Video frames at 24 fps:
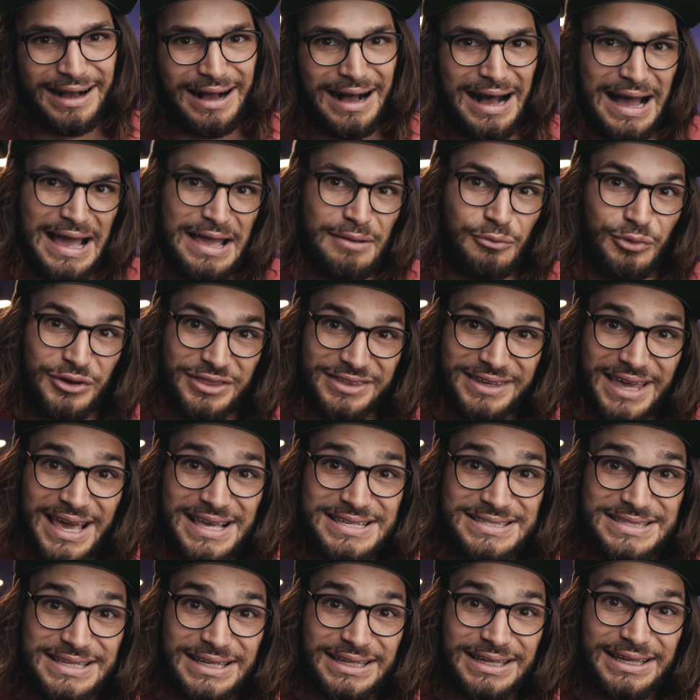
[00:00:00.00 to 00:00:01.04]
I am with
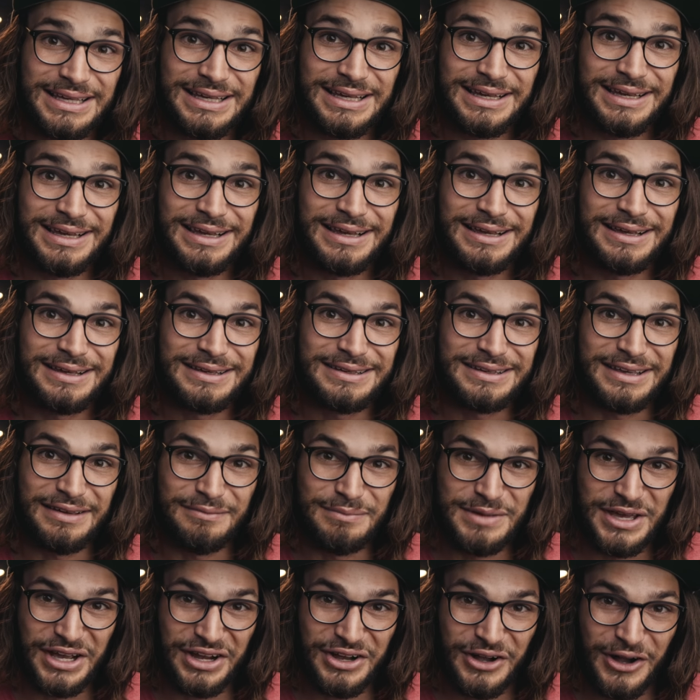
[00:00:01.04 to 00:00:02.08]
Casey. Give
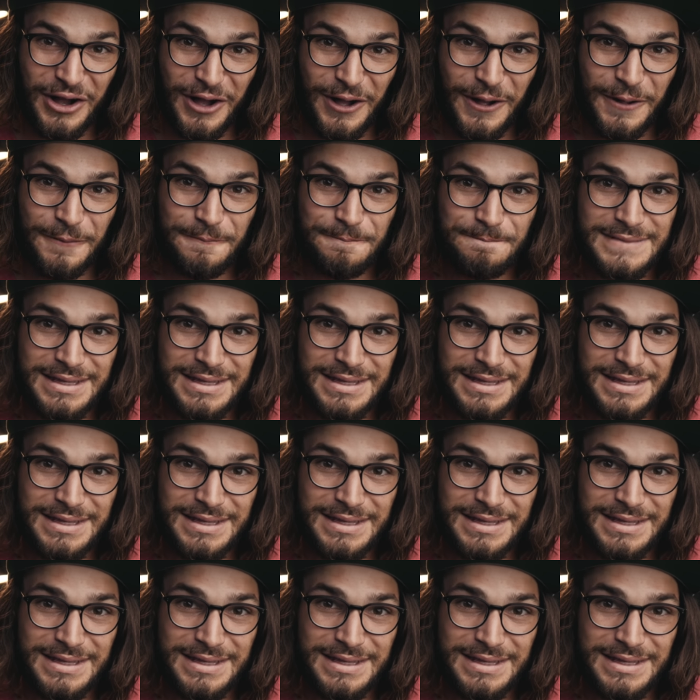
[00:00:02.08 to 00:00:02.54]
me a call."